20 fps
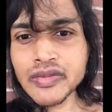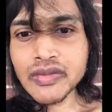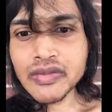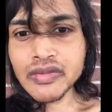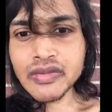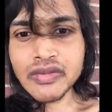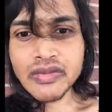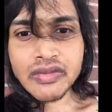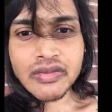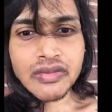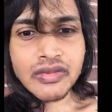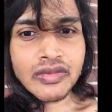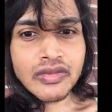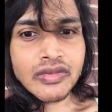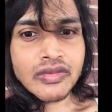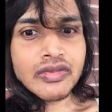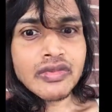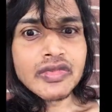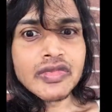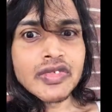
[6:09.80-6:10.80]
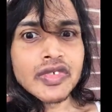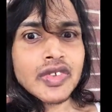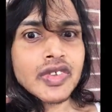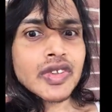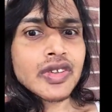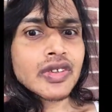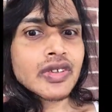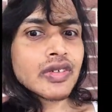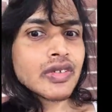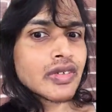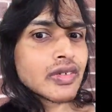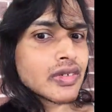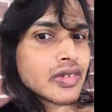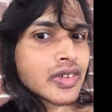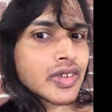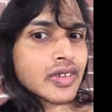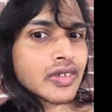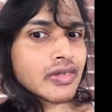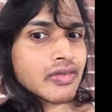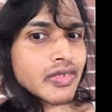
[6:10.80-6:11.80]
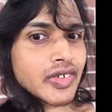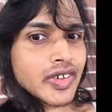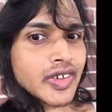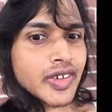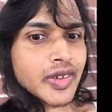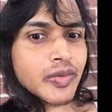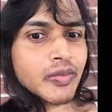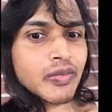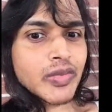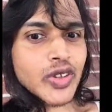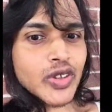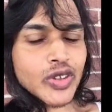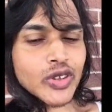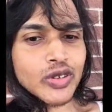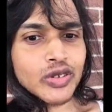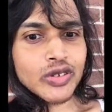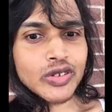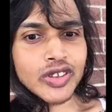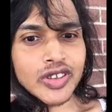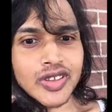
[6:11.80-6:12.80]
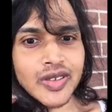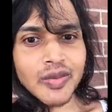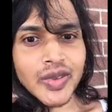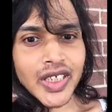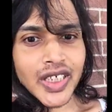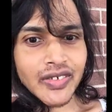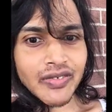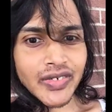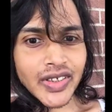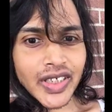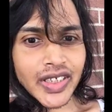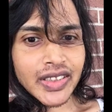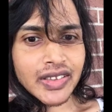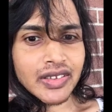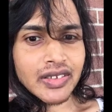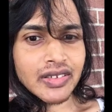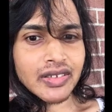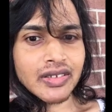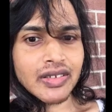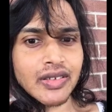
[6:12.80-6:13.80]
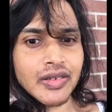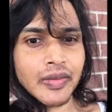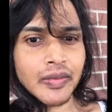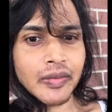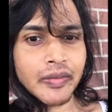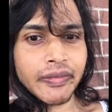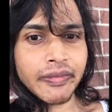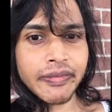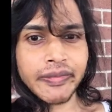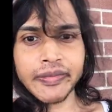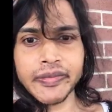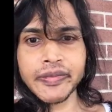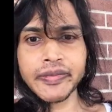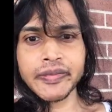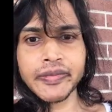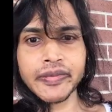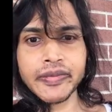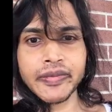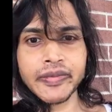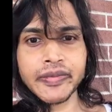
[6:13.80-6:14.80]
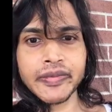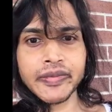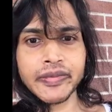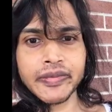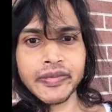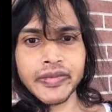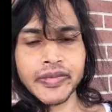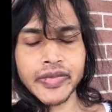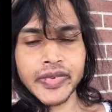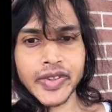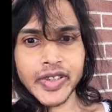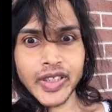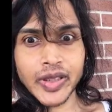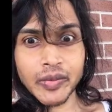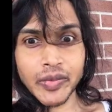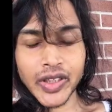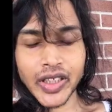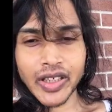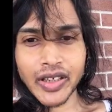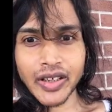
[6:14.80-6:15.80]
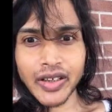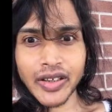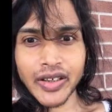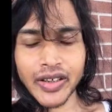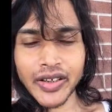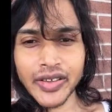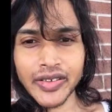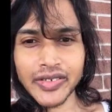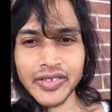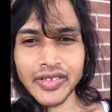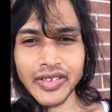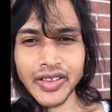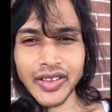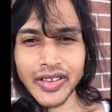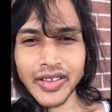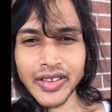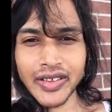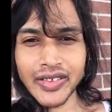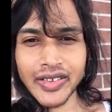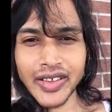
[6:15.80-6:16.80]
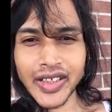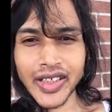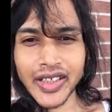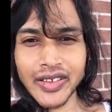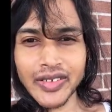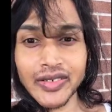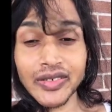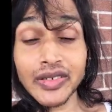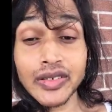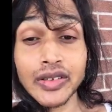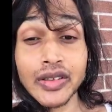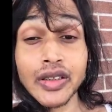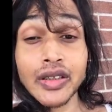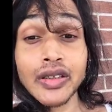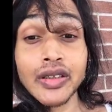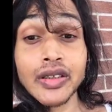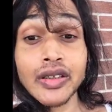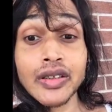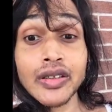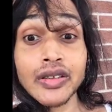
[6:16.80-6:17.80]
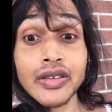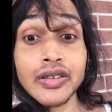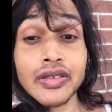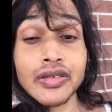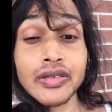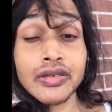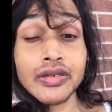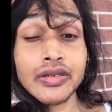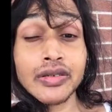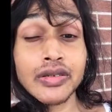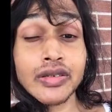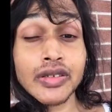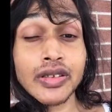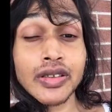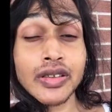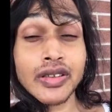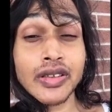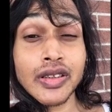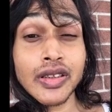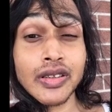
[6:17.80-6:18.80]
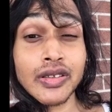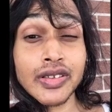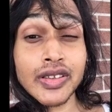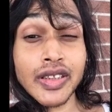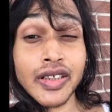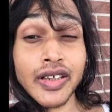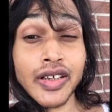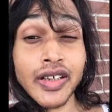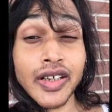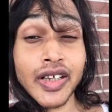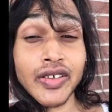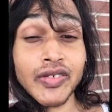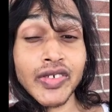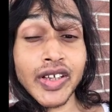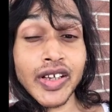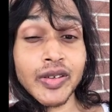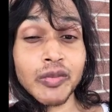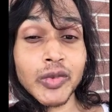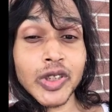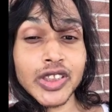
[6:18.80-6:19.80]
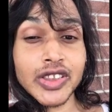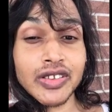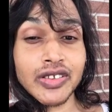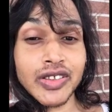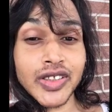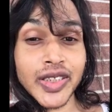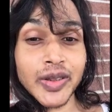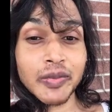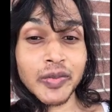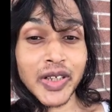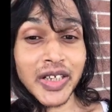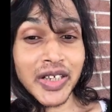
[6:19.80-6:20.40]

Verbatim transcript: Yeah. Looks very bruised. My face. Look hmm? at my eyes. Like I uh, have. Ugh, it looks like I haven't had much sleep.